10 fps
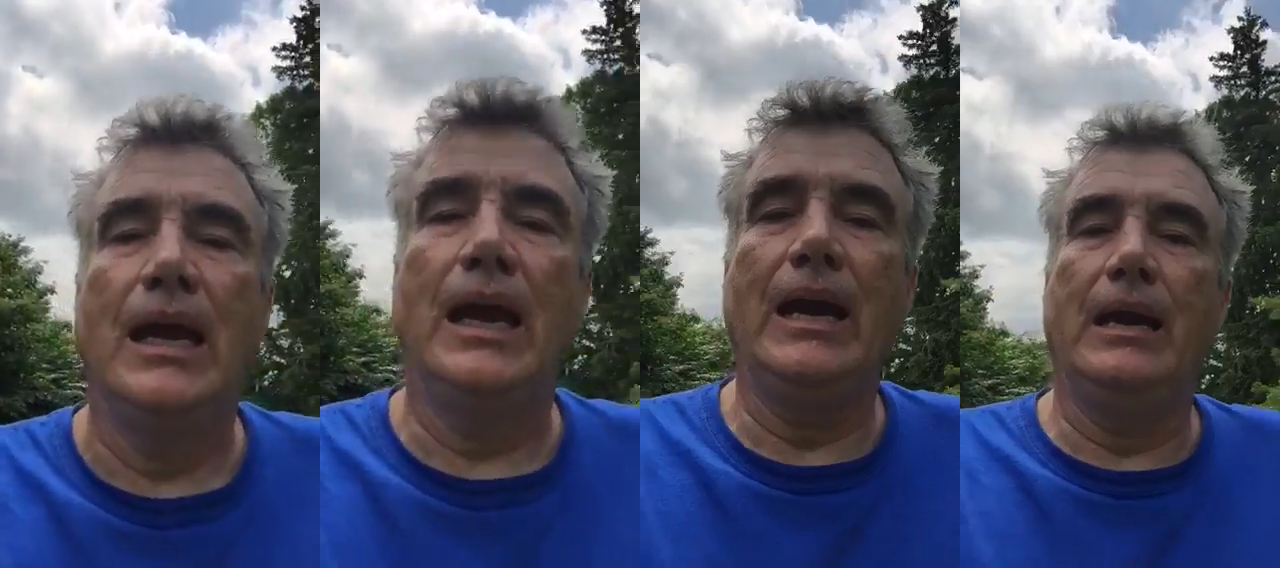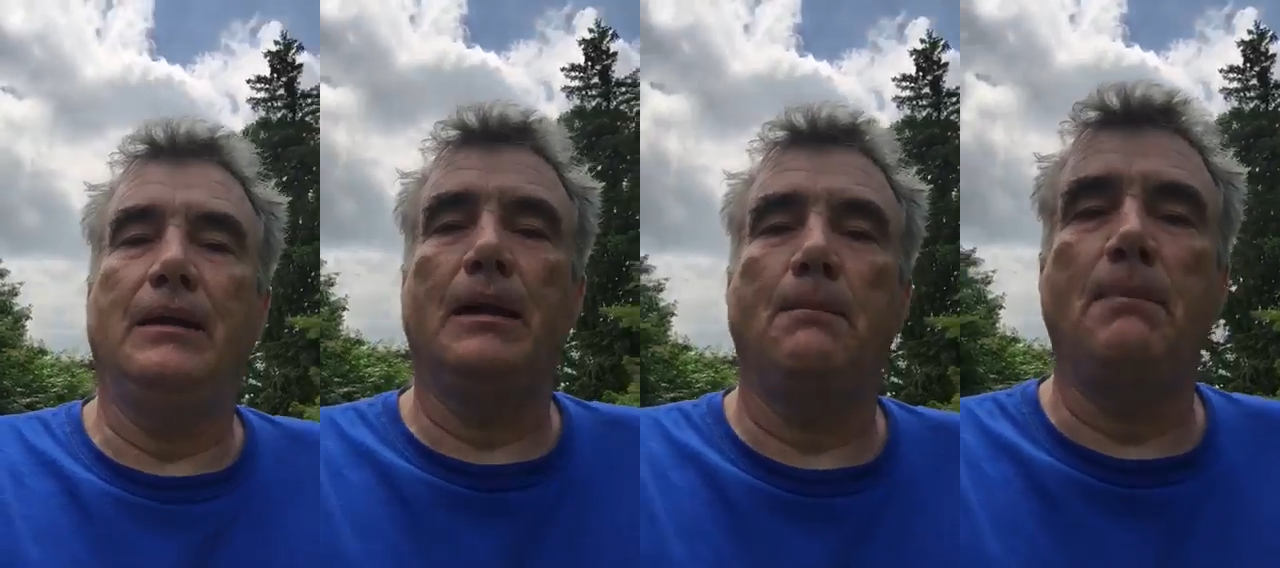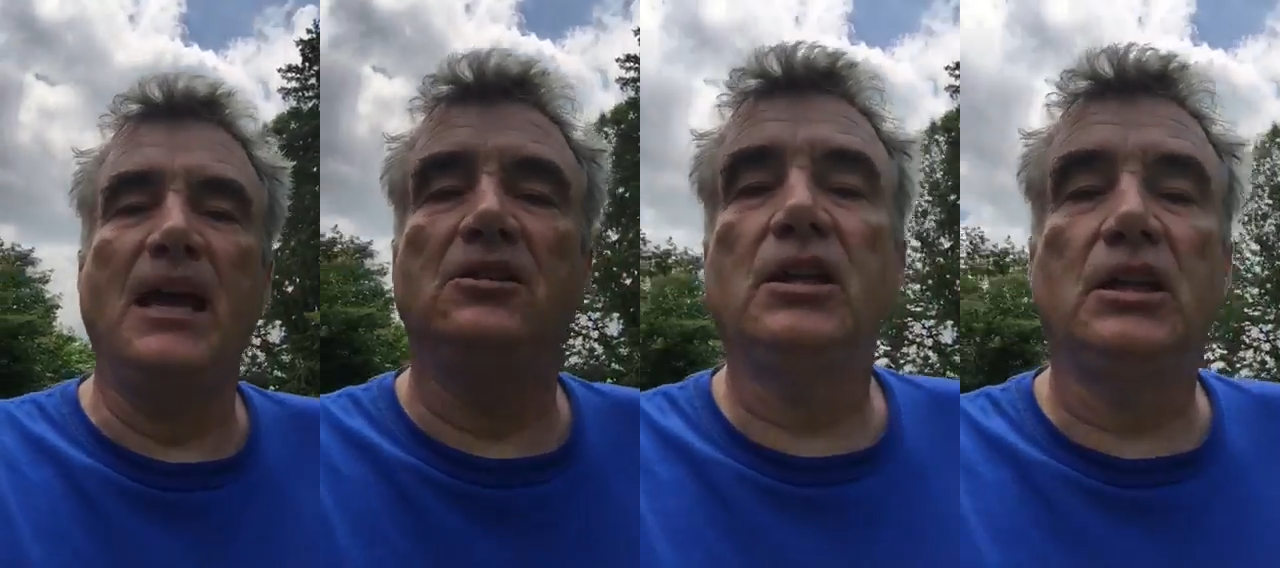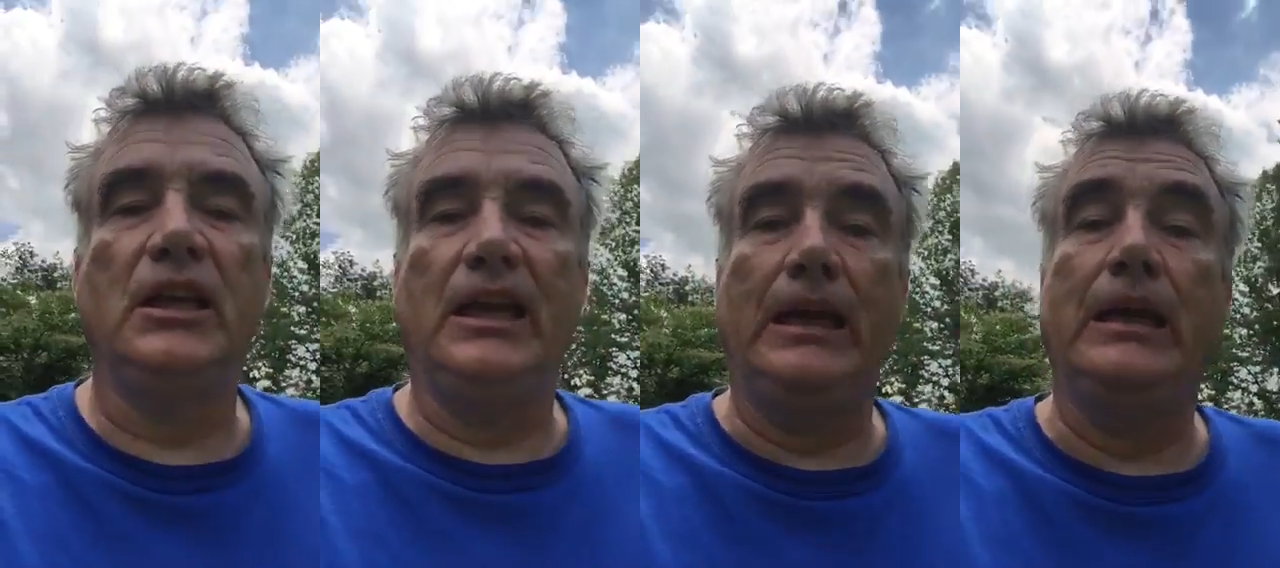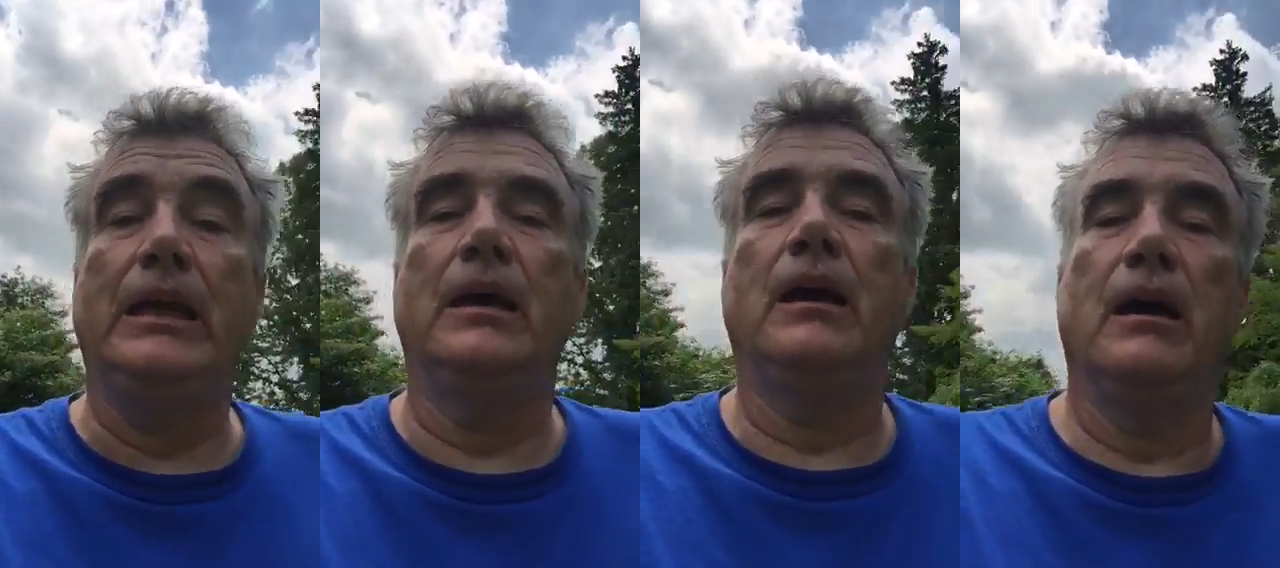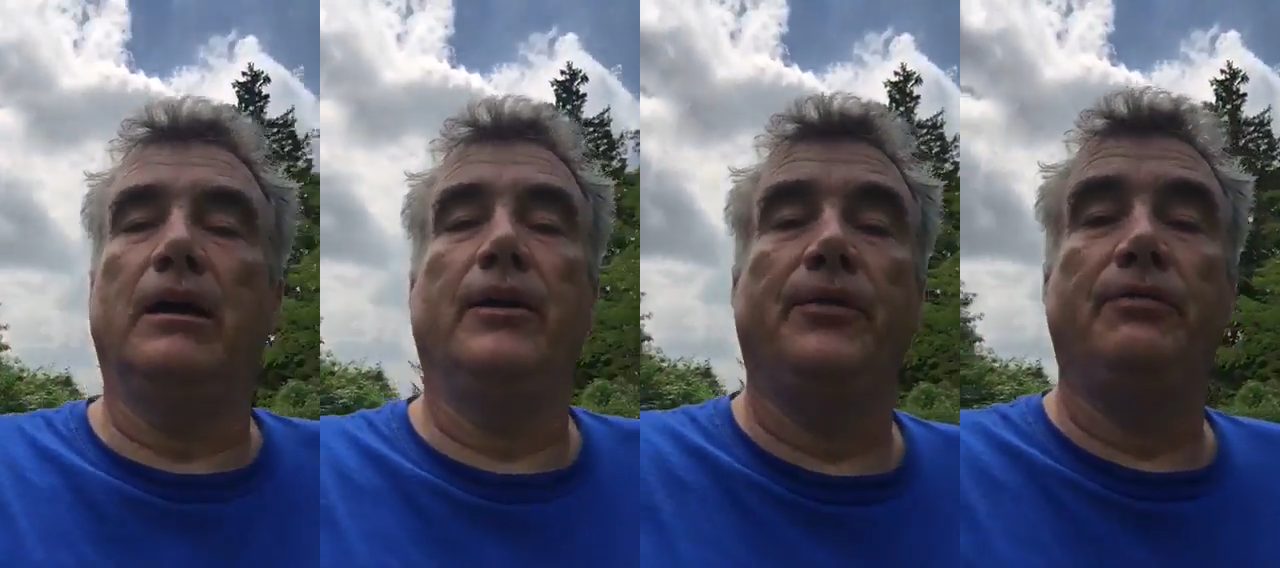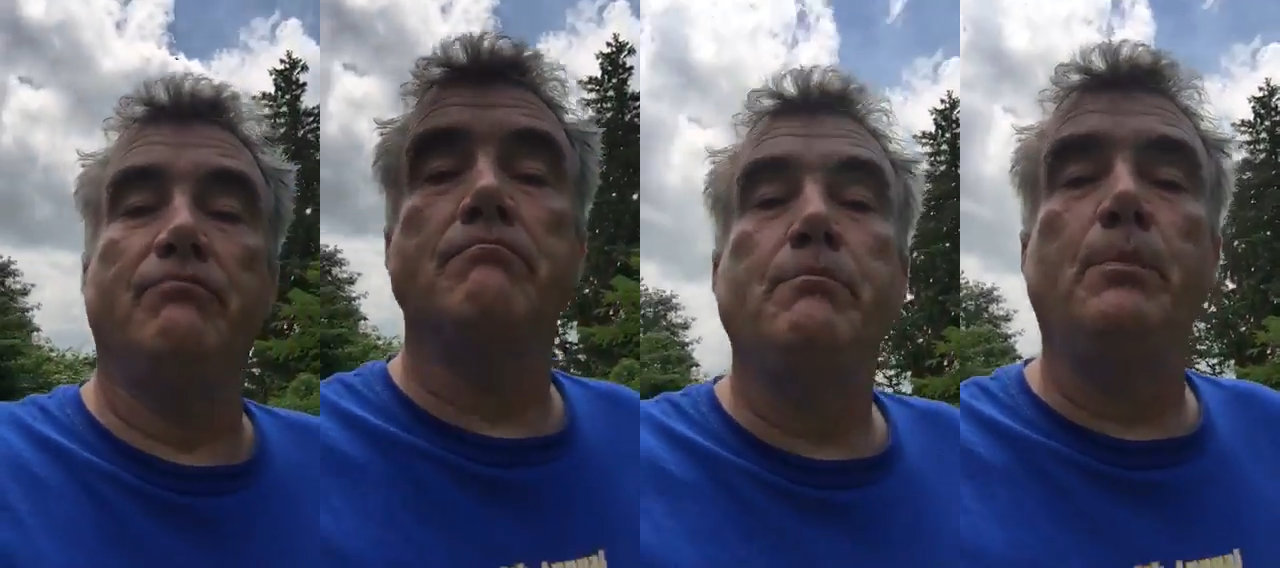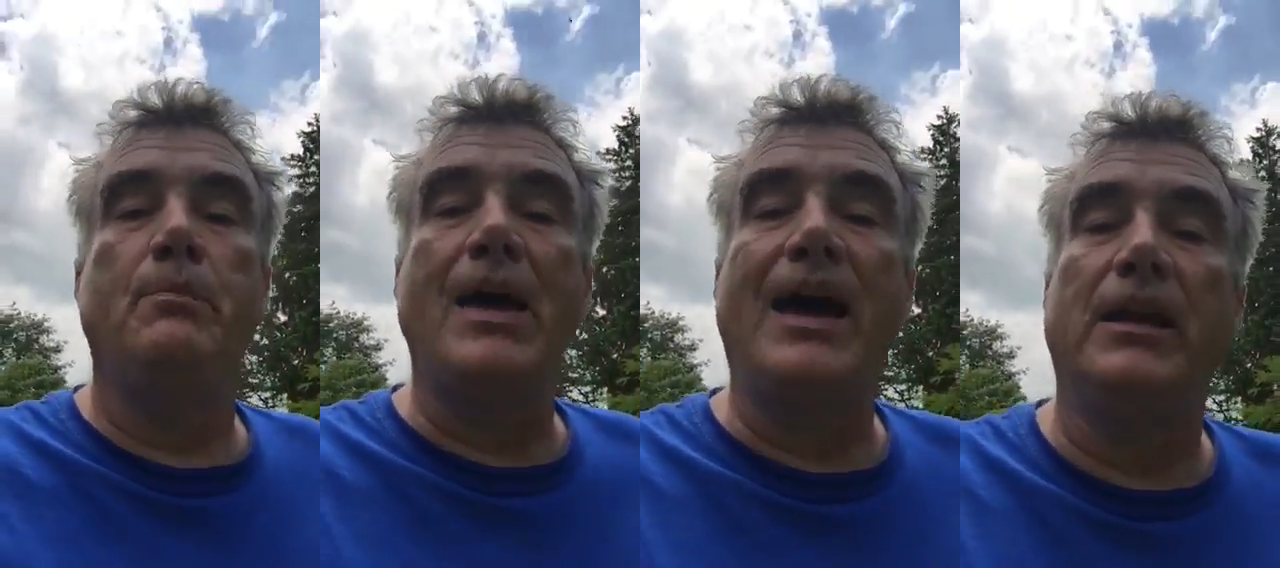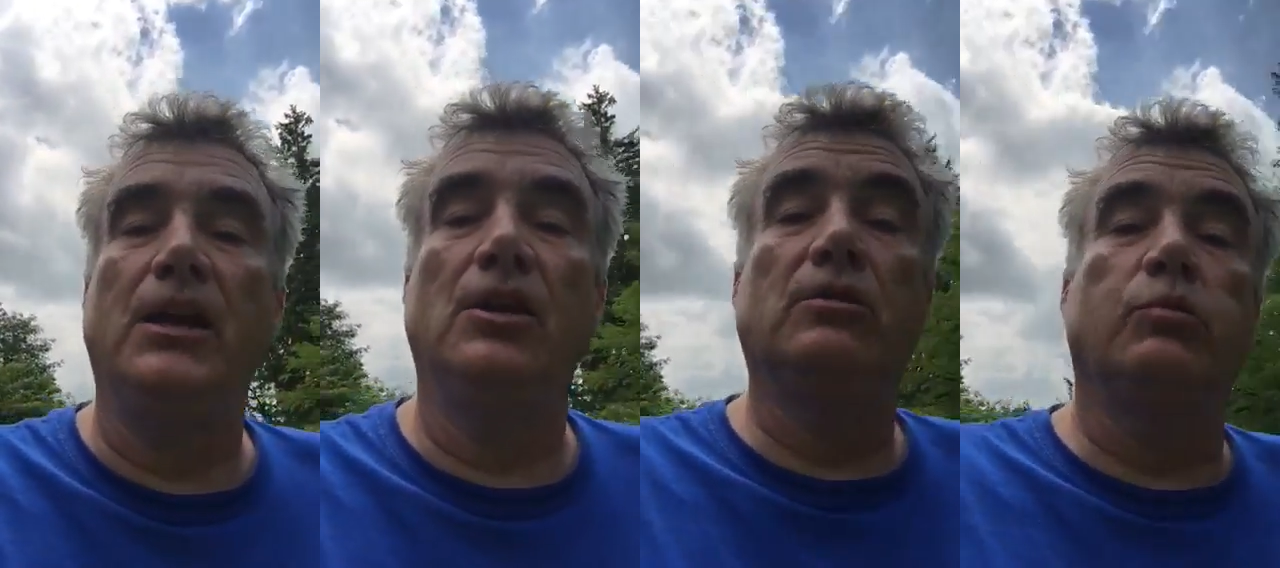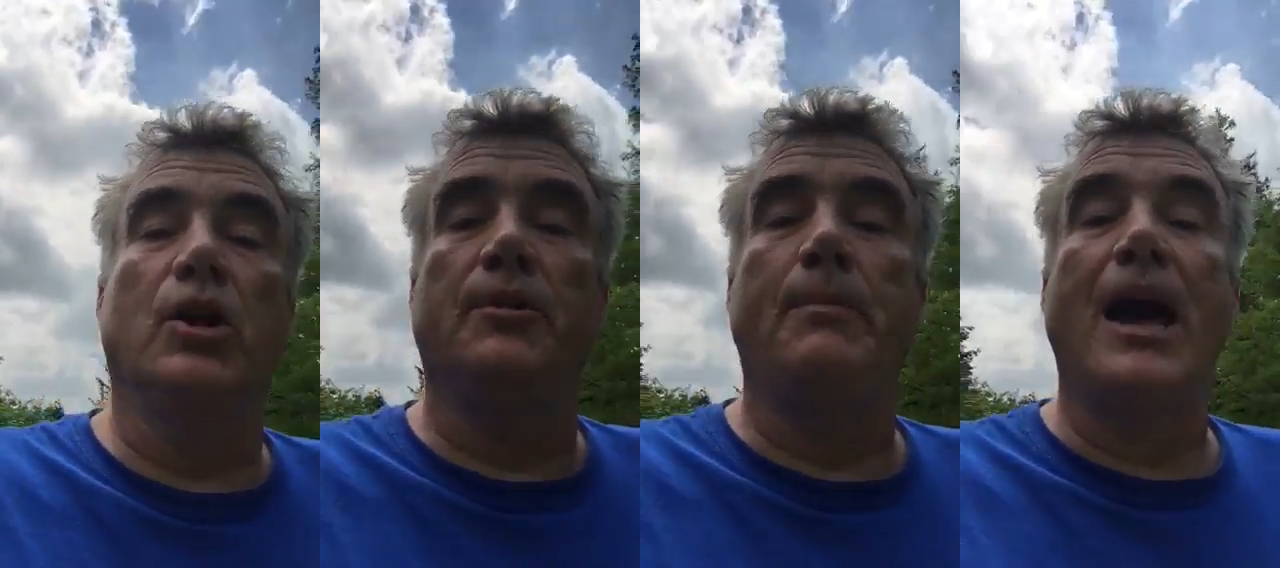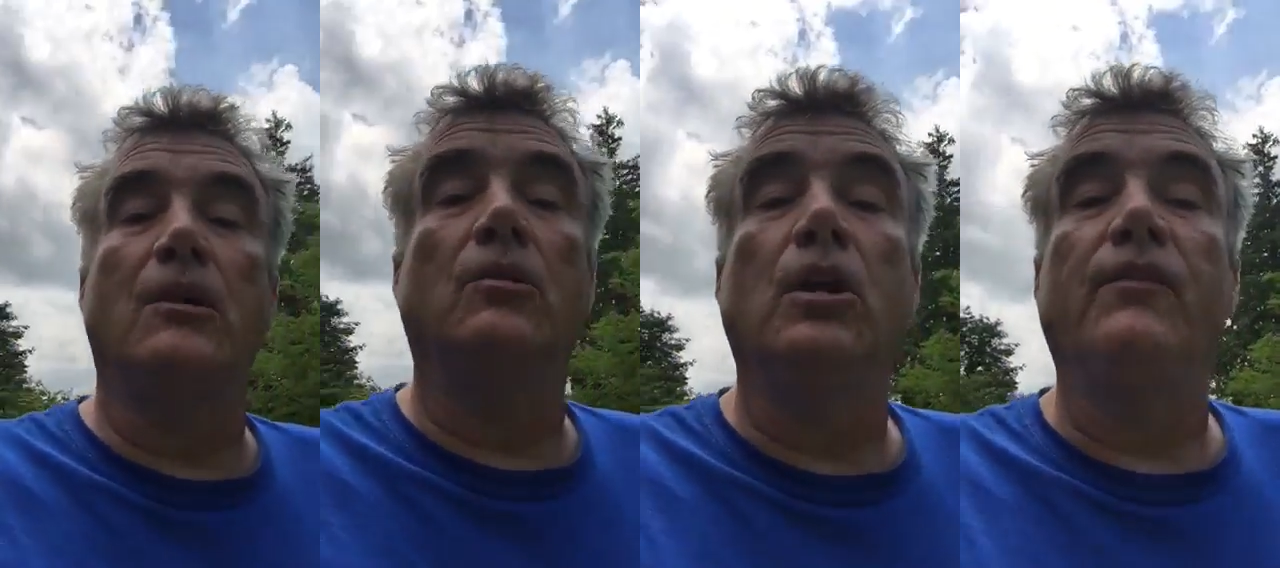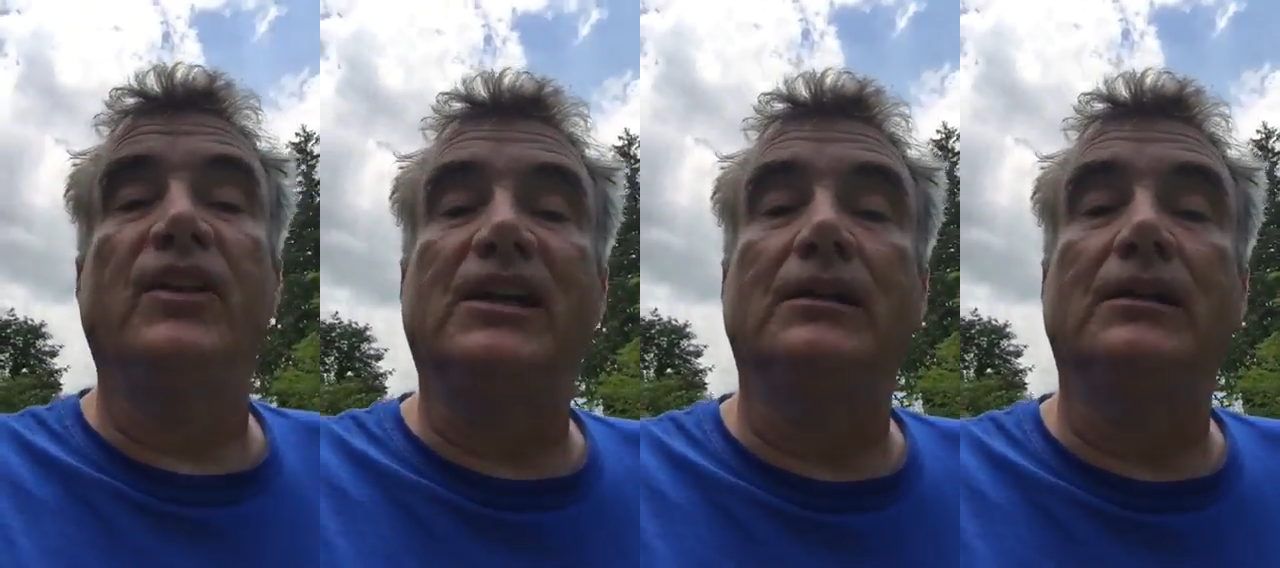and basically that is where the Battle of